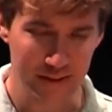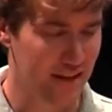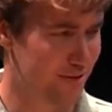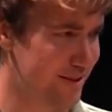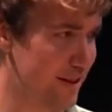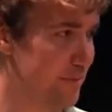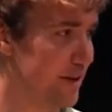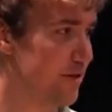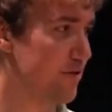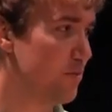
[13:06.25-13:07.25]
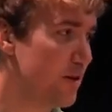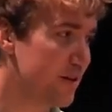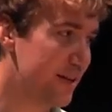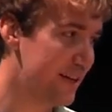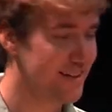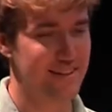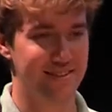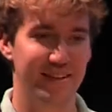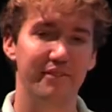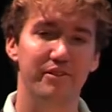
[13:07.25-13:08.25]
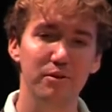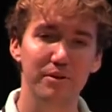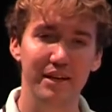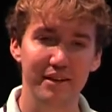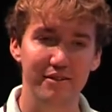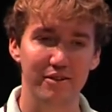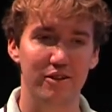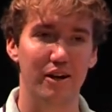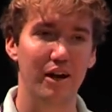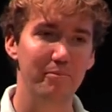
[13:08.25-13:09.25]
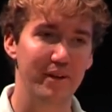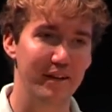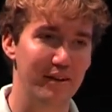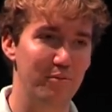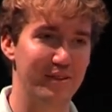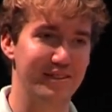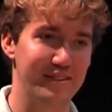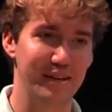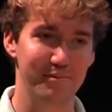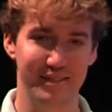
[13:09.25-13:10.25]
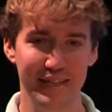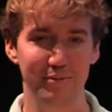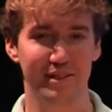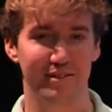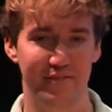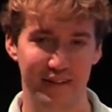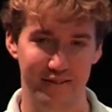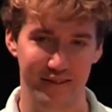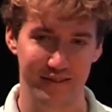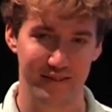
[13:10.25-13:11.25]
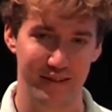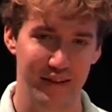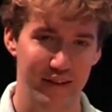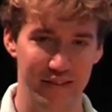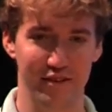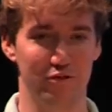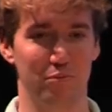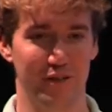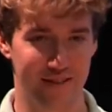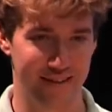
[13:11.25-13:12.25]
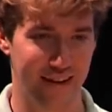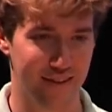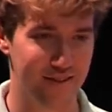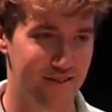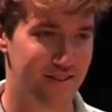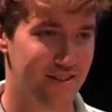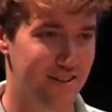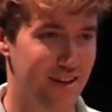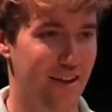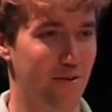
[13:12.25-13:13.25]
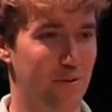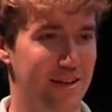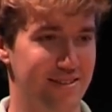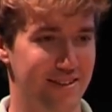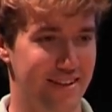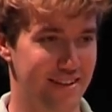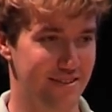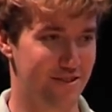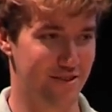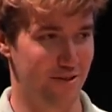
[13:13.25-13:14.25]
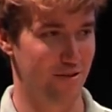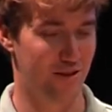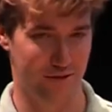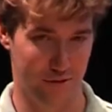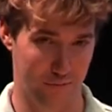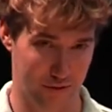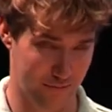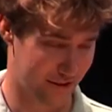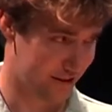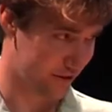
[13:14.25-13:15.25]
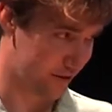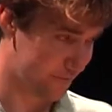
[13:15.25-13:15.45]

How this update should work is that if two keys are updated with the same sequence of deltas, they should work together. Otherwise, the keys should no longer work with each other.